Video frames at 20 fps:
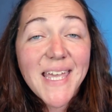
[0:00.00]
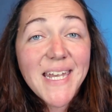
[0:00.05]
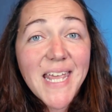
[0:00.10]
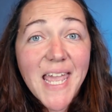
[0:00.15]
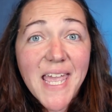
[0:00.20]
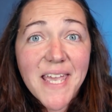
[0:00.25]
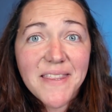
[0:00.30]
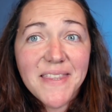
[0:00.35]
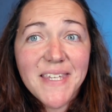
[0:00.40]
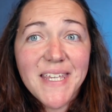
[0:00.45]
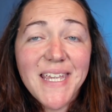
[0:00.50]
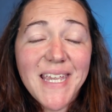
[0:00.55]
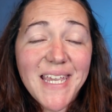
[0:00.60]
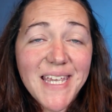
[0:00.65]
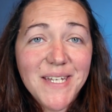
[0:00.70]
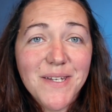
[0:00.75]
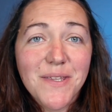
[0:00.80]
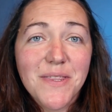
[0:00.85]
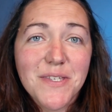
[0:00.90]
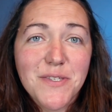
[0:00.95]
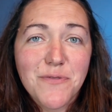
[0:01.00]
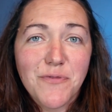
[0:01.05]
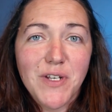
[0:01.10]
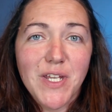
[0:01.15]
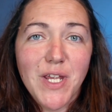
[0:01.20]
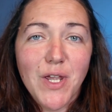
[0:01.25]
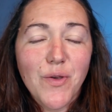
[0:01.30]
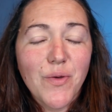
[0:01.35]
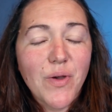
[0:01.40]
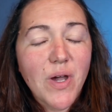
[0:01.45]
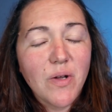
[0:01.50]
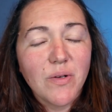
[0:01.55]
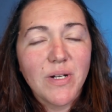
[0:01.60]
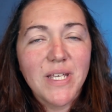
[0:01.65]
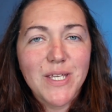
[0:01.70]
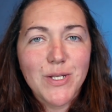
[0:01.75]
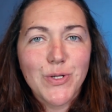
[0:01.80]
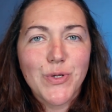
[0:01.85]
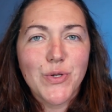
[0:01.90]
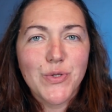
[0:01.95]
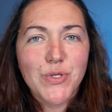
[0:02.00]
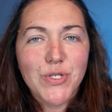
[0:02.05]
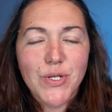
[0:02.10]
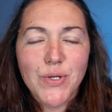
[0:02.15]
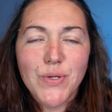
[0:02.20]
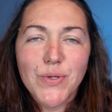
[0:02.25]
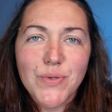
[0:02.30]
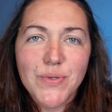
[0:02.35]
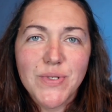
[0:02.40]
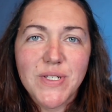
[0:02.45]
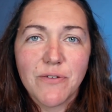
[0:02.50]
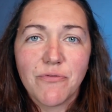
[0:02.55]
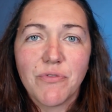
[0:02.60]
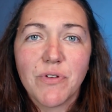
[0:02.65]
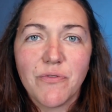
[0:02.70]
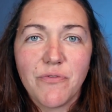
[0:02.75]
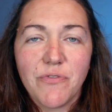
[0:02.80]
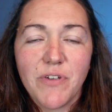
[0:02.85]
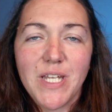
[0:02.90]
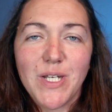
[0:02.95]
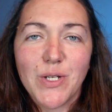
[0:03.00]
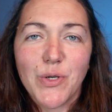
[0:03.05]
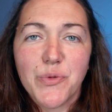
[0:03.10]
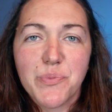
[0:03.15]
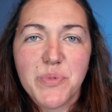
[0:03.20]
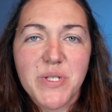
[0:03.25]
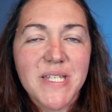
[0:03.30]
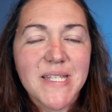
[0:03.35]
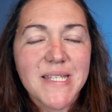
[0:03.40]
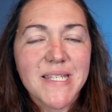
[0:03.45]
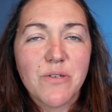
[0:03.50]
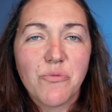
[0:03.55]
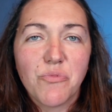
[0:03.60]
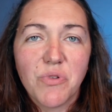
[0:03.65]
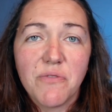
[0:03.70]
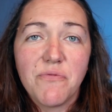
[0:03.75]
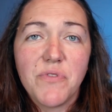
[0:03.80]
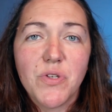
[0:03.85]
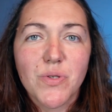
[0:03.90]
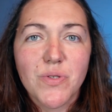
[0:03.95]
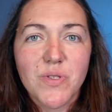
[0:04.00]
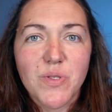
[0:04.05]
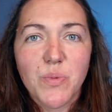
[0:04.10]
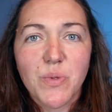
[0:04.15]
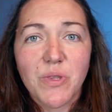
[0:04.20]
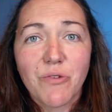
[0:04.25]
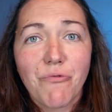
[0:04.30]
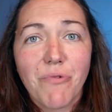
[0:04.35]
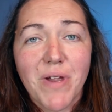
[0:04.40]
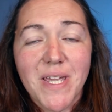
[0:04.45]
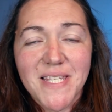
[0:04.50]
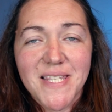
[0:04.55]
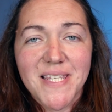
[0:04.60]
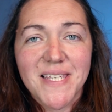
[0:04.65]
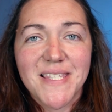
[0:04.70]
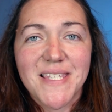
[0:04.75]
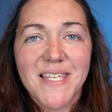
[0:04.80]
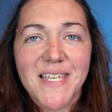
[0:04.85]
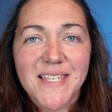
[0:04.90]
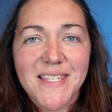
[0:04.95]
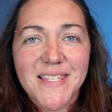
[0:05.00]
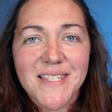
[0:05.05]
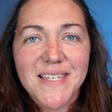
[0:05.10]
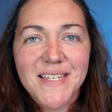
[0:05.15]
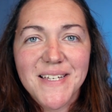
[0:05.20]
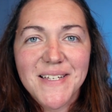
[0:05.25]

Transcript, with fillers: And at the end of this video, I'll let you know two different feed options that we've used with great success.